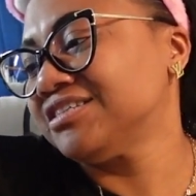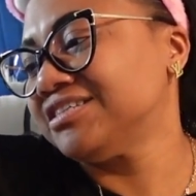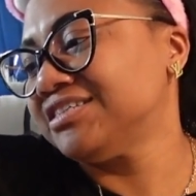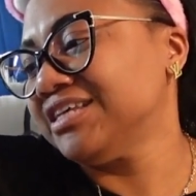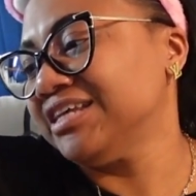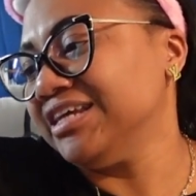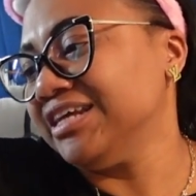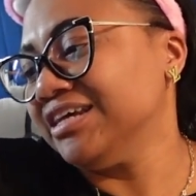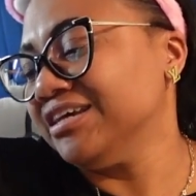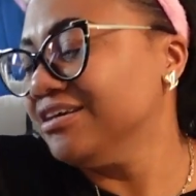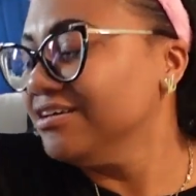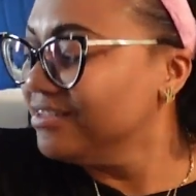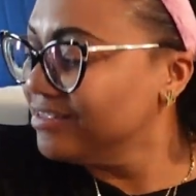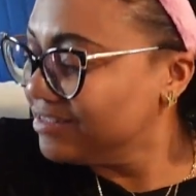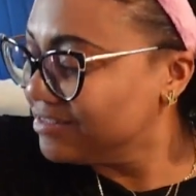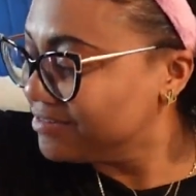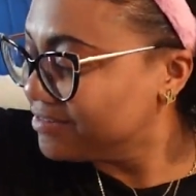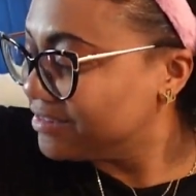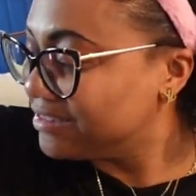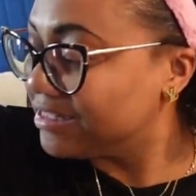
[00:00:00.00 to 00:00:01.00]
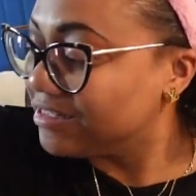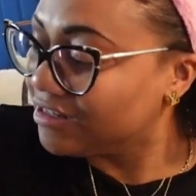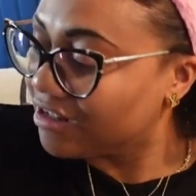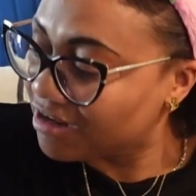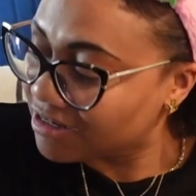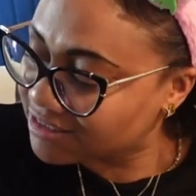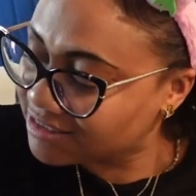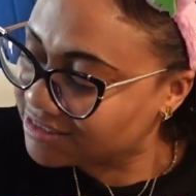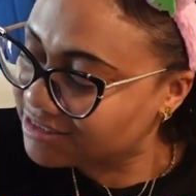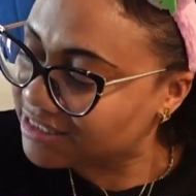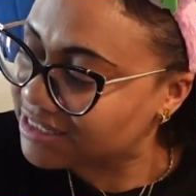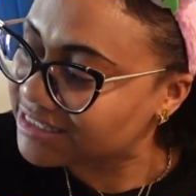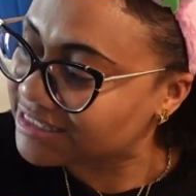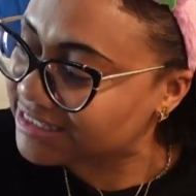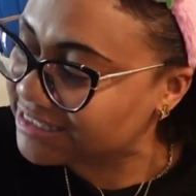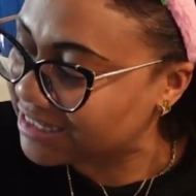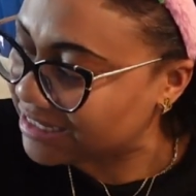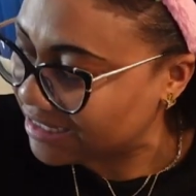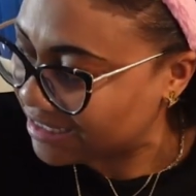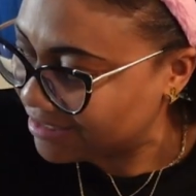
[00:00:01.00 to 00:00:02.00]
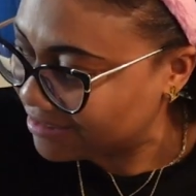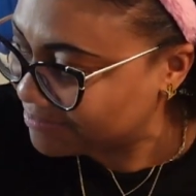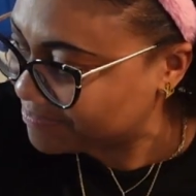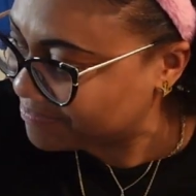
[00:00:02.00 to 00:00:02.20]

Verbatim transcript: City. Deluxe City.